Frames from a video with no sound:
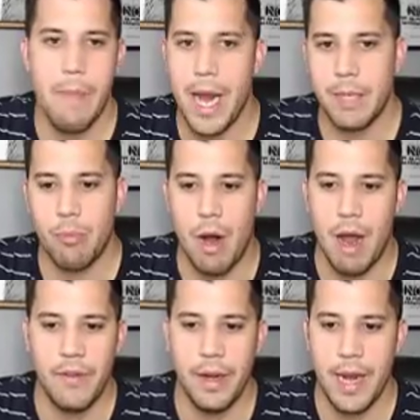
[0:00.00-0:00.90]
max
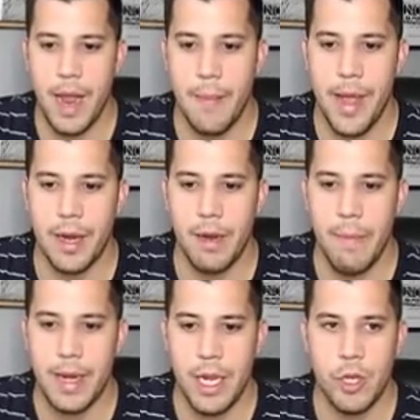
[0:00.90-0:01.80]
profit. Yeah, I'm not going to
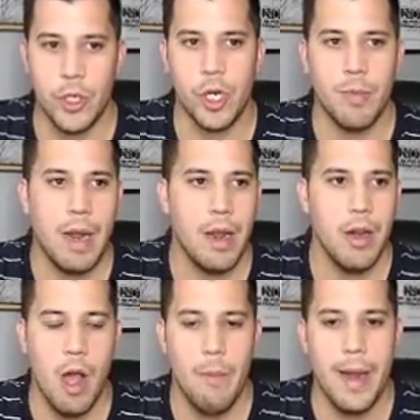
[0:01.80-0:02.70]
make huge returns, but
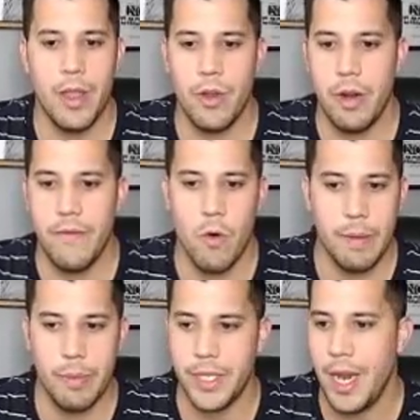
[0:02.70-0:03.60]
I'll make
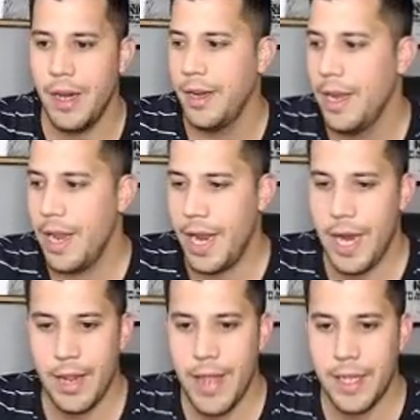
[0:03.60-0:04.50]
30-40%,
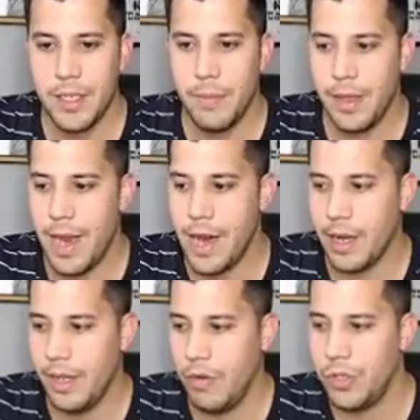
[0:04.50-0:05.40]
and that's something that I
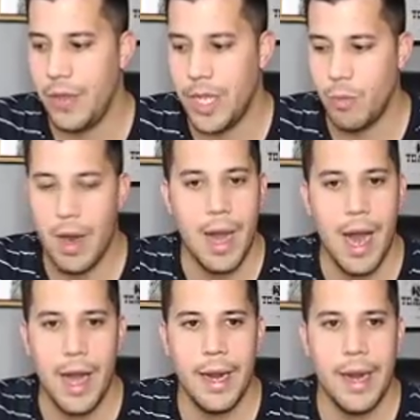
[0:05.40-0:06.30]
can live with. So that's why
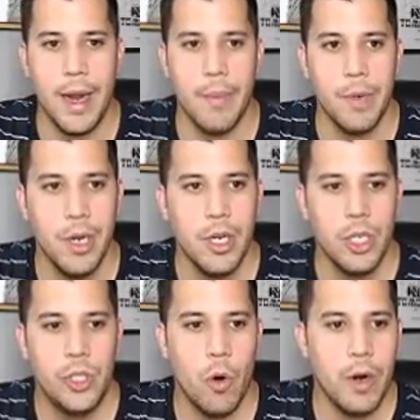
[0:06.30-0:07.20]
I am
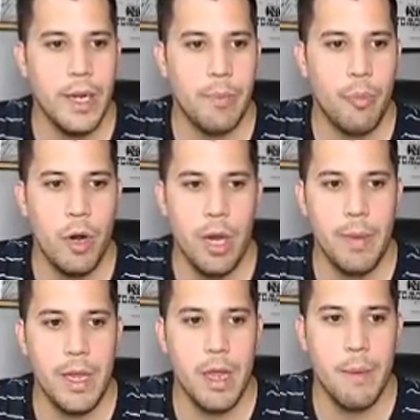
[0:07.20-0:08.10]
shorting
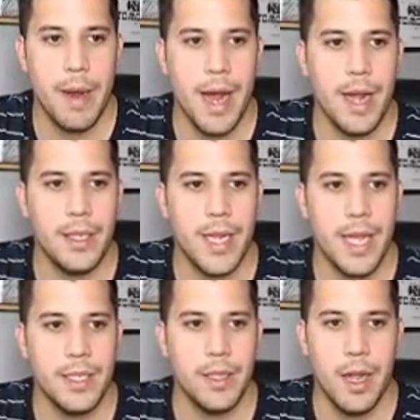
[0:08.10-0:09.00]
premium on
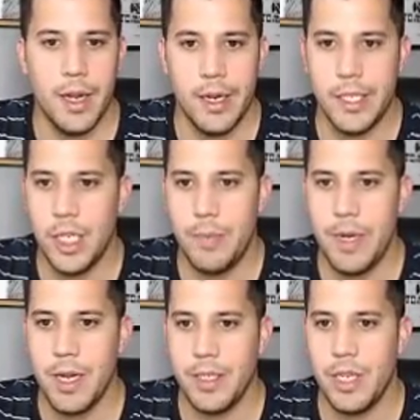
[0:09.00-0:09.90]
Tesla, is just
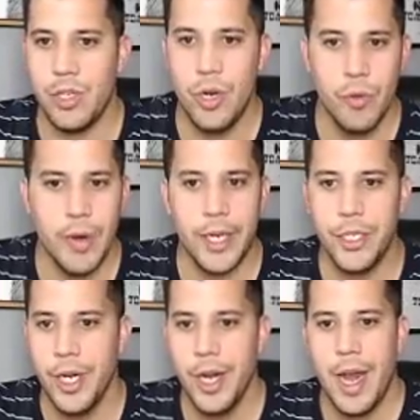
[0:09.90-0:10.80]
because it's too
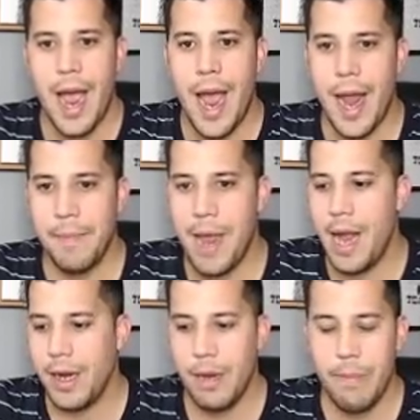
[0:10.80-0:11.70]
rich. I'm
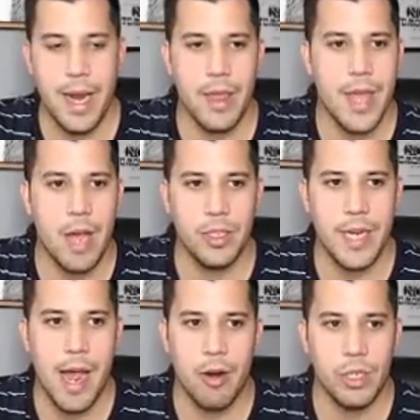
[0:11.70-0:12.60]
not going to pay
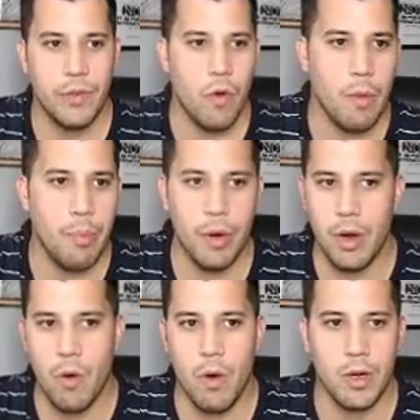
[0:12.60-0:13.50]
$1,000 for a
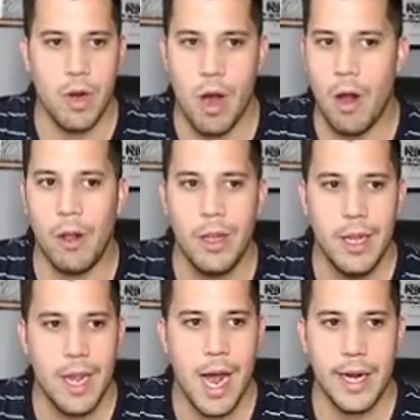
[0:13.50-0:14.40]
put or a call
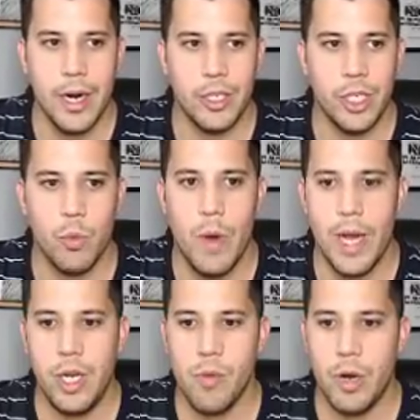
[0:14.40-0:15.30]
on here. It's just
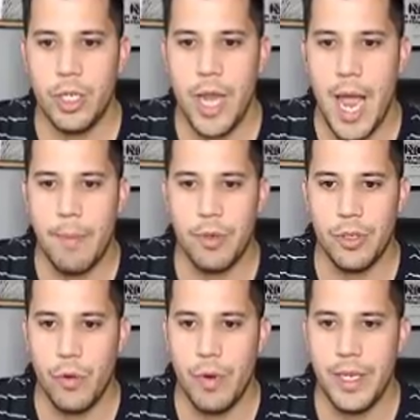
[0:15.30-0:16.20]
way too much capital
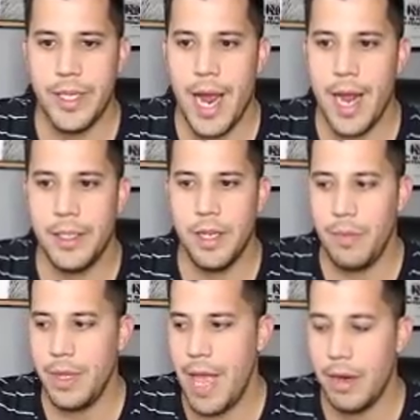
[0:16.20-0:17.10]
to risk on
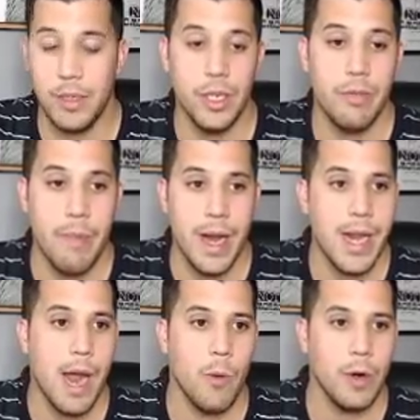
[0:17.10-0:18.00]
something that just
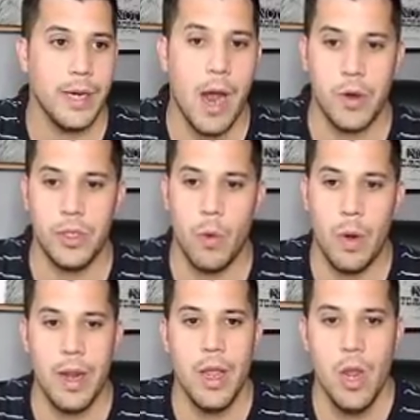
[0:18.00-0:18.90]
might not work out.
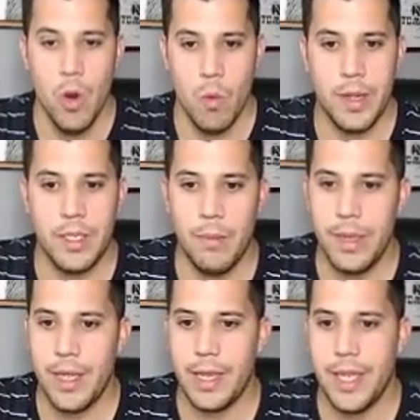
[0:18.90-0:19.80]
So when
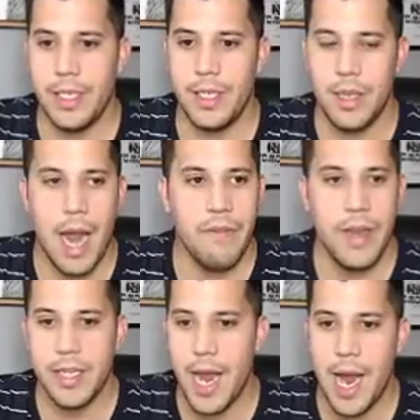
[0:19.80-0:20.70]
something like this is
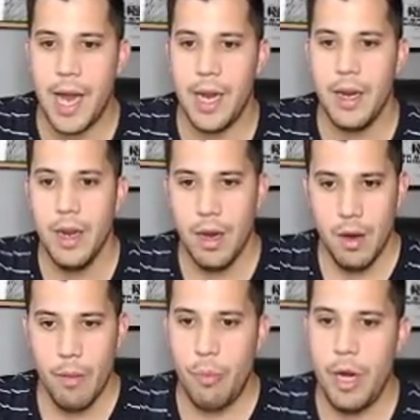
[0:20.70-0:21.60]
IV's high,
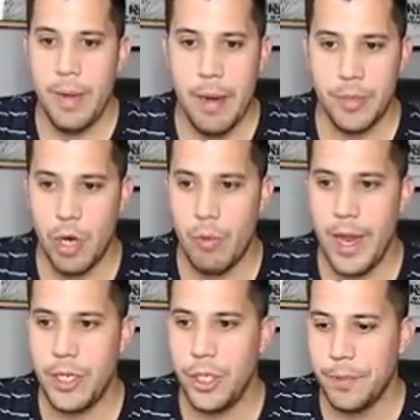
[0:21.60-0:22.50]
premiums are
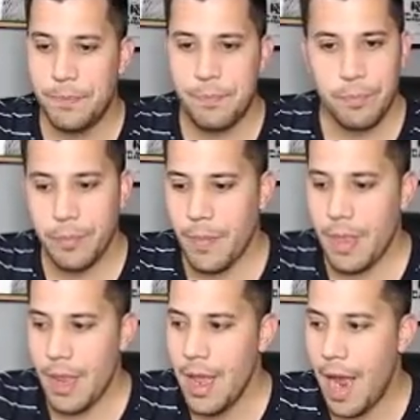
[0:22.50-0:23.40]
rich,
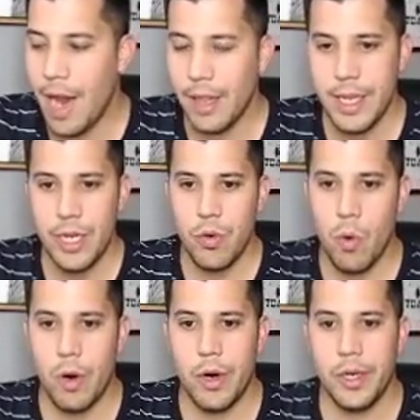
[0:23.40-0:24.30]
I lean
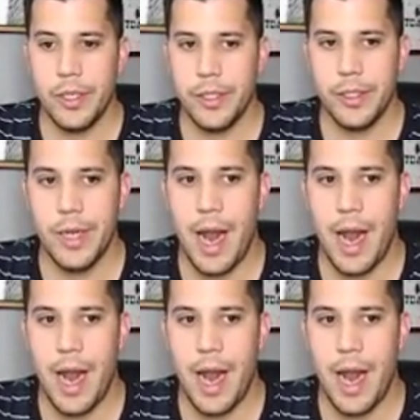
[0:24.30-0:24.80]
towards